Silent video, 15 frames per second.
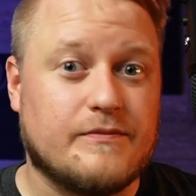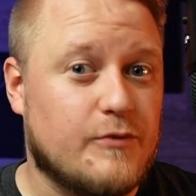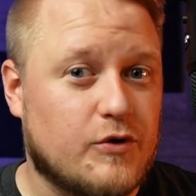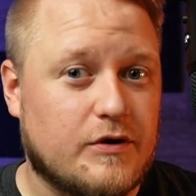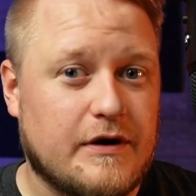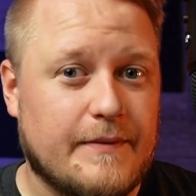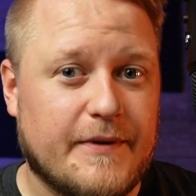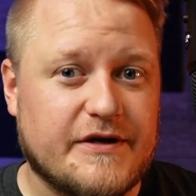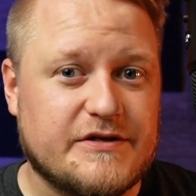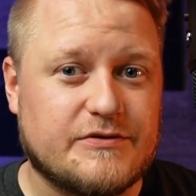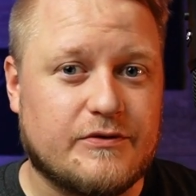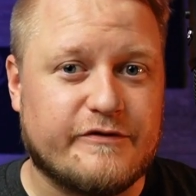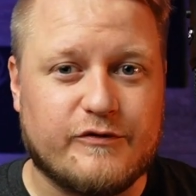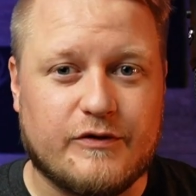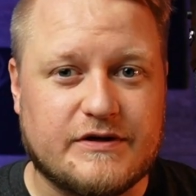
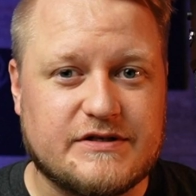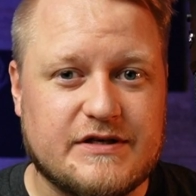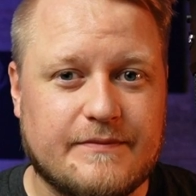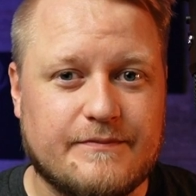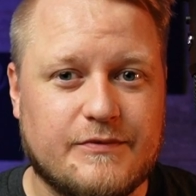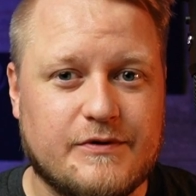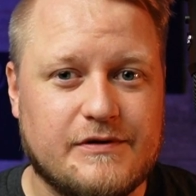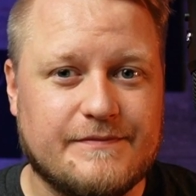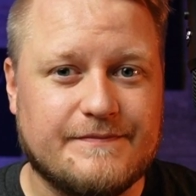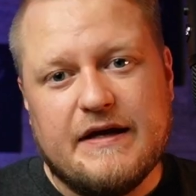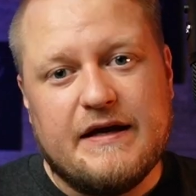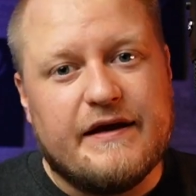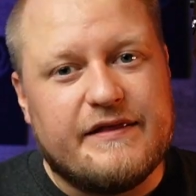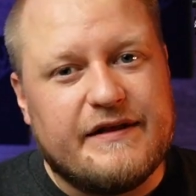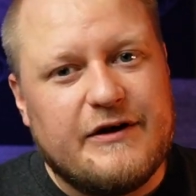Moccamaster, for example.
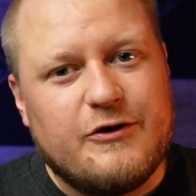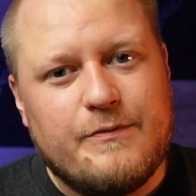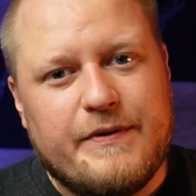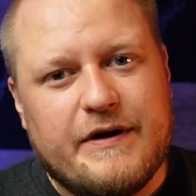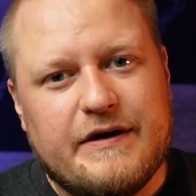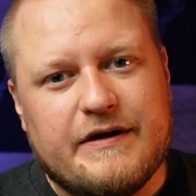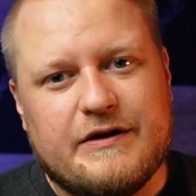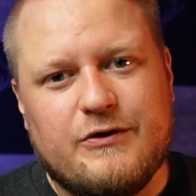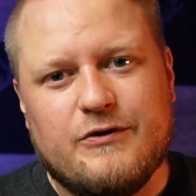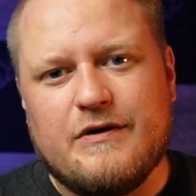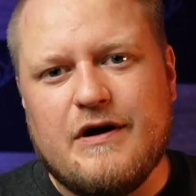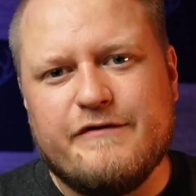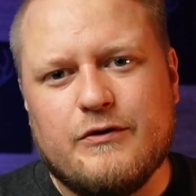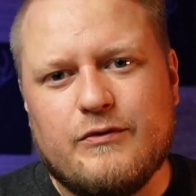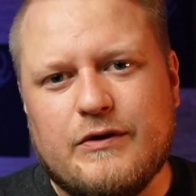And thereby, the
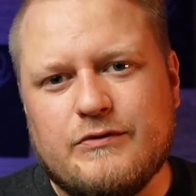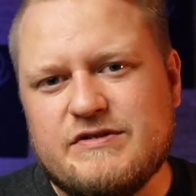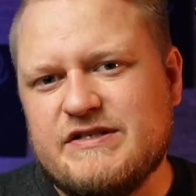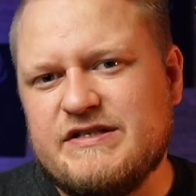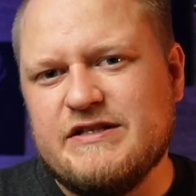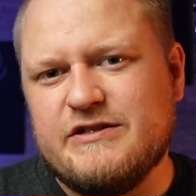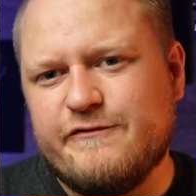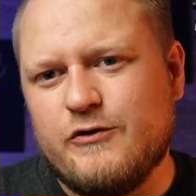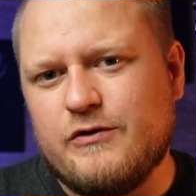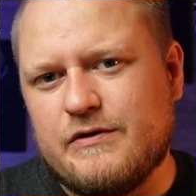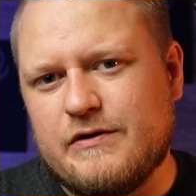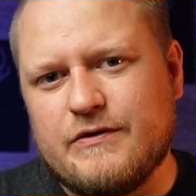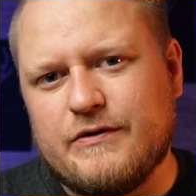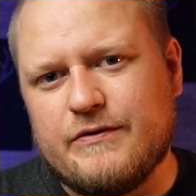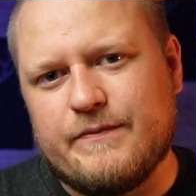coffee grounds sit for a
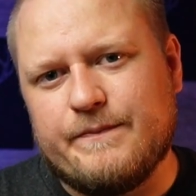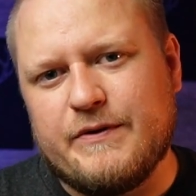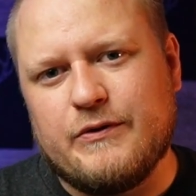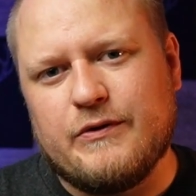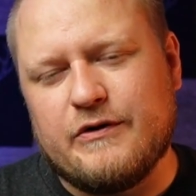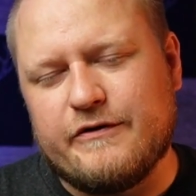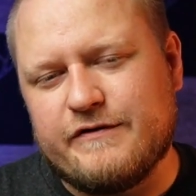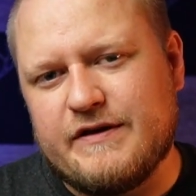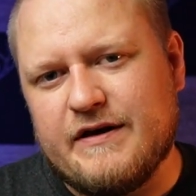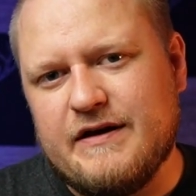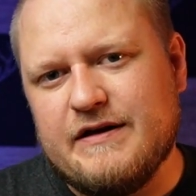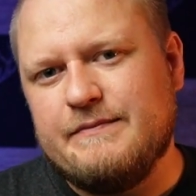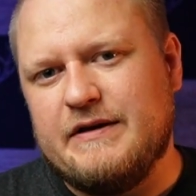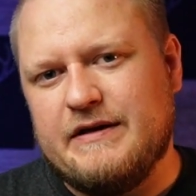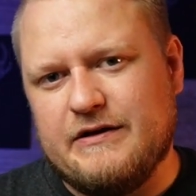longer period of
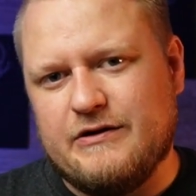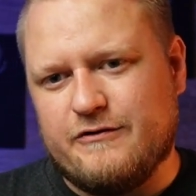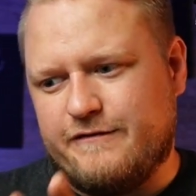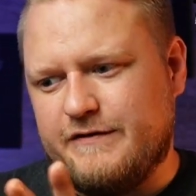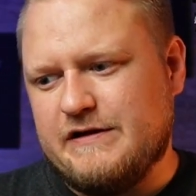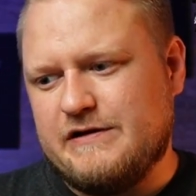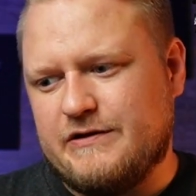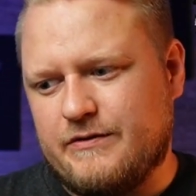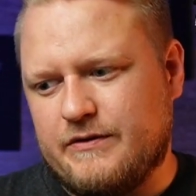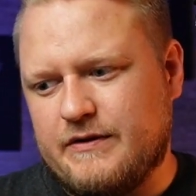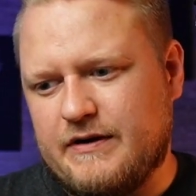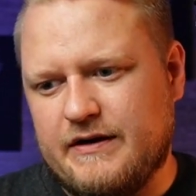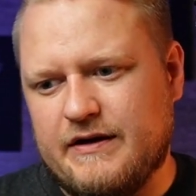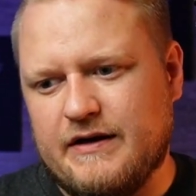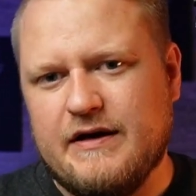time in the filter,
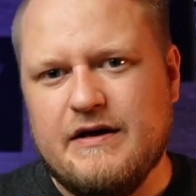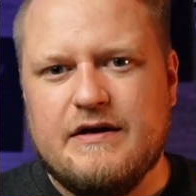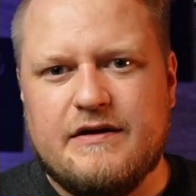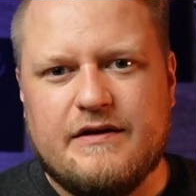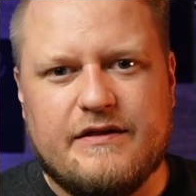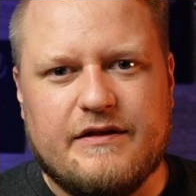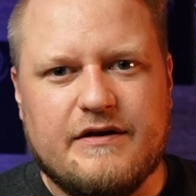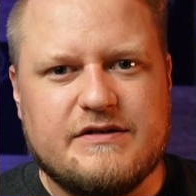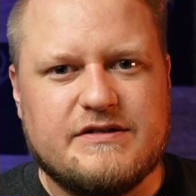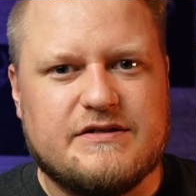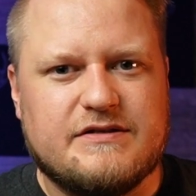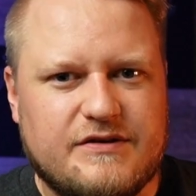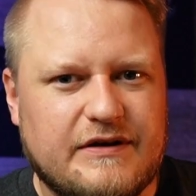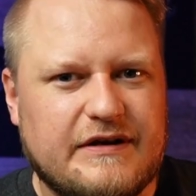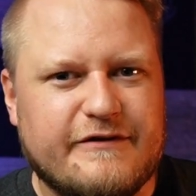and
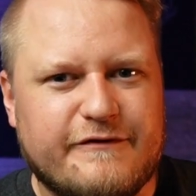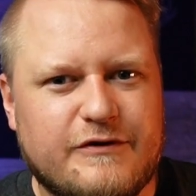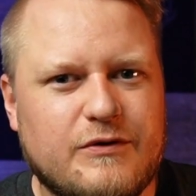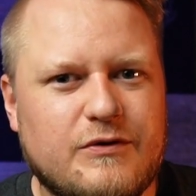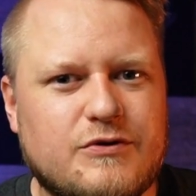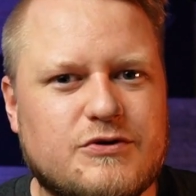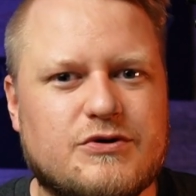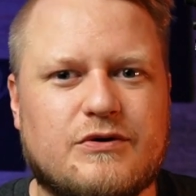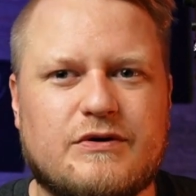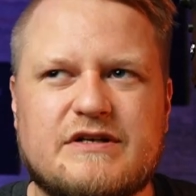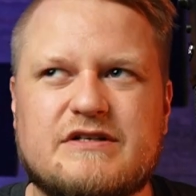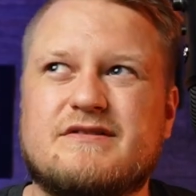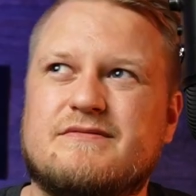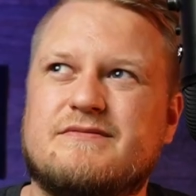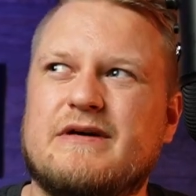thus the infusion
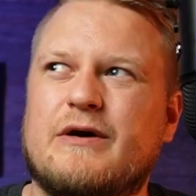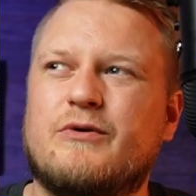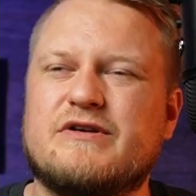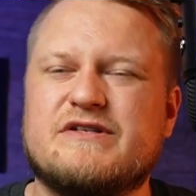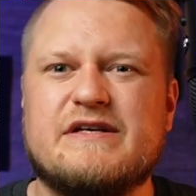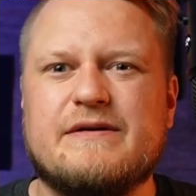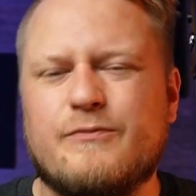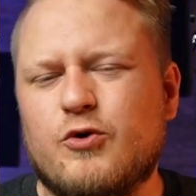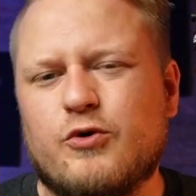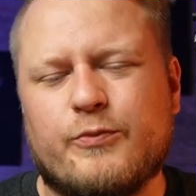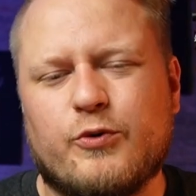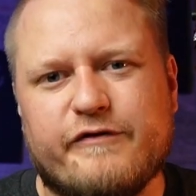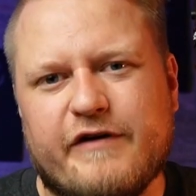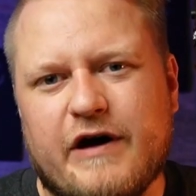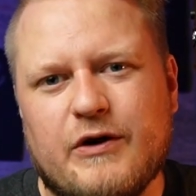is, how would I say, more
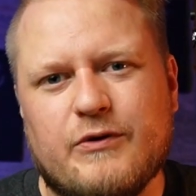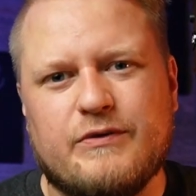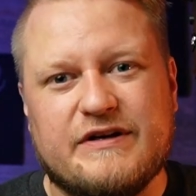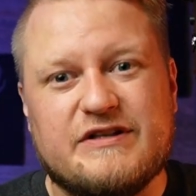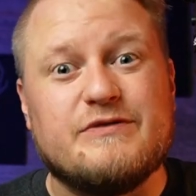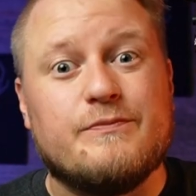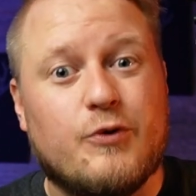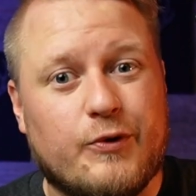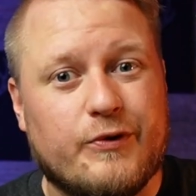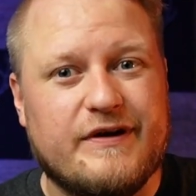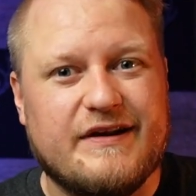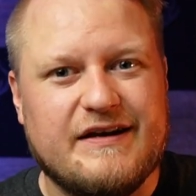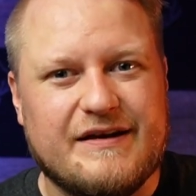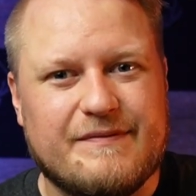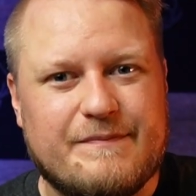profound, it's more
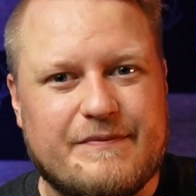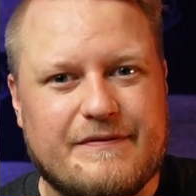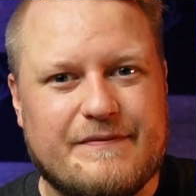deep.